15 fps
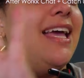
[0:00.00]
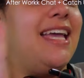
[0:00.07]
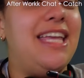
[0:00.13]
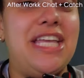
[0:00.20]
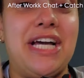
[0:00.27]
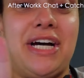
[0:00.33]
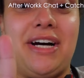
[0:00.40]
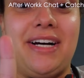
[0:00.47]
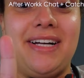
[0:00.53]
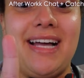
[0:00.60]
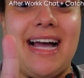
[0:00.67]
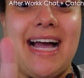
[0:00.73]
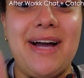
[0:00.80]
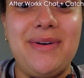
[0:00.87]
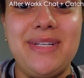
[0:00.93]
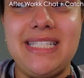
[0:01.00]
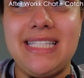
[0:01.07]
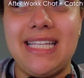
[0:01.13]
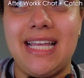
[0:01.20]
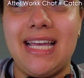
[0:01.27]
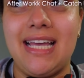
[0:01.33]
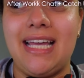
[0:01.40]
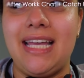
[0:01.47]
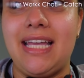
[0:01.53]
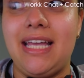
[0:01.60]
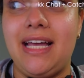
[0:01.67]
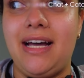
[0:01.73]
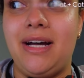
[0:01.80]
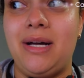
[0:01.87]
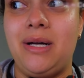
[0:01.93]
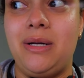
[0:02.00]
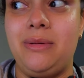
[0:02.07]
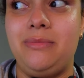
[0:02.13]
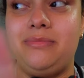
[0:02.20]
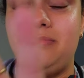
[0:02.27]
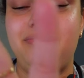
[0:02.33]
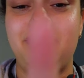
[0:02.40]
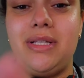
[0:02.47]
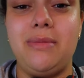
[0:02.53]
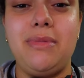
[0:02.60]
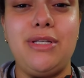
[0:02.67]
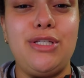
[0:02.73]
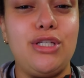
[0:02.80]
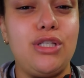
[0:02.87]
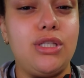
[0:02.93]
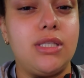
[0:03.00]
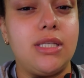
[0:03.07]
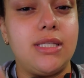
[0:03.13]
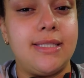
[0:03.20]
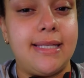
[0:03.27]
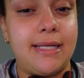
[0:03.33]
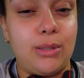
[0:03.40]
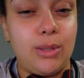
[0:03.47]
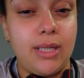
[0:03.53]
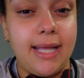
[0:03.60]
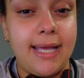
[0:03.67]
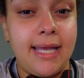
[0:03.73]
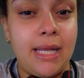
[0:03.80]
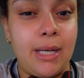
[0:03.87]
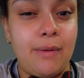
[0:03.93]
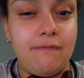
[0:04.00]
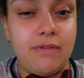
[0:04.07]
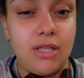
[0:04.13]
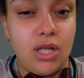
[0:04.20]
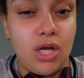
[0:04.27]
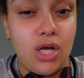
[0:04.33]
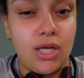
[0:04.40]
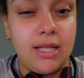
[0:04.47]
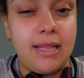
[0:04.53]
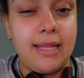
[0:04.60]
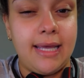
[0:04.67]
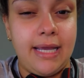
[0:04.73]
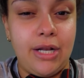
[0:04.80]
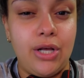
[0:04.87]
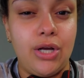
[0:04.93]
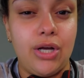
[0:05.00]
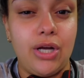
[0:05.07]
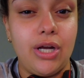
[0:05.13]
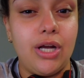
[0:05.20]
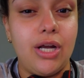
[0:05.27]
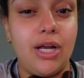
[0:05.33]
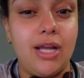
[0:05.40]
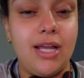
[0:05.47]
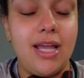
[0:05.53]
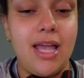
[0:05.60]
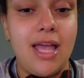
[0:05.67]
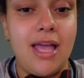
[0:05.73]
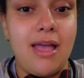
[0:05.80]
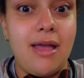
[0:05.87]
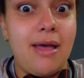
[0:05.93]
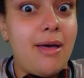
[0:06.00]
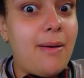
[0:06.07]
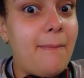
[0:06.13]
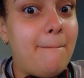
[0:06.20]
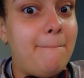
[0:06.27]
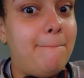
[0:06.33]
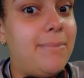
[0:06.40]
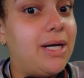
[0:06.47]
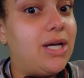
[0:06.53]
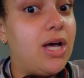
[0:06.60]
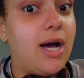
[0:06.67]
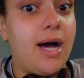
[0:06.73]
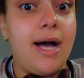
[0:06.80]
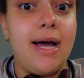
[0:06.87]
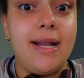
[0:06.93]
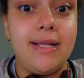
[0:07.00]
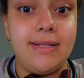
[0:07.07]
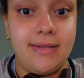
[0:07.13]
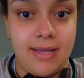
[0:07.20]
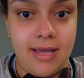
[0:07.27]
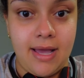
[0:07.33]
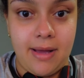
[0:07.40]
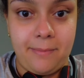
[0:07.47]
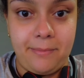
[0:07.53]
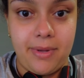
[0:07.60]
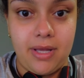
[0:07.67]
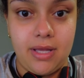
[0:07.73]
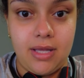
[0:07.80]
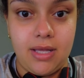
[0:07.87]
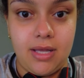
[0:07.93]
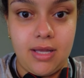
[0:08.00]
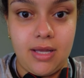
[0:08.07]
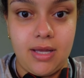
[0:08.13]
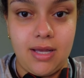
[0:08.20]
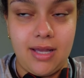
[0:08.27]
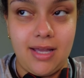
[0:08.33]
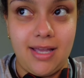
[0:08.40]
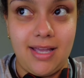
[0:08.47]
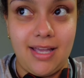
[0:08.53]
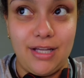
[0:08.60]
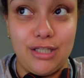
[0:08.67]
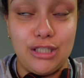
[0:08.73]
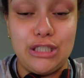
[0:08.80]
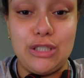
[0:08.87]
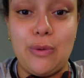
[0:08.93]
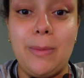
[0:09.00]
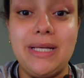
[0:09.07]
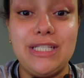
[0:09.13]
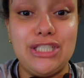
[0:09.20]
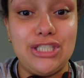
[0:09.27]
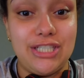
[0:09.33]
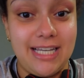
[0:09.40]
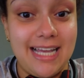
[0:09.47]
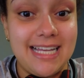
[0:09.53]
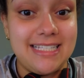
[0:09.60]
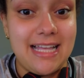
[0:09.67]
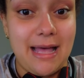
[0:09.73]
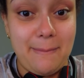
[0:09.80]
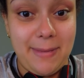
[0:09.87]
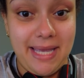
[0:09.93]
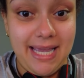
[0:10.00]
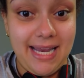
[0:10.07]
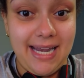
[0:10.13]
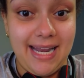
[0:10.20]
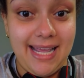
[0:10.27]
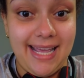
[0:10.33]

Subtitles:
Y'all, I was like, let me just settle in, vlog later. But god damn, so much shit has happened.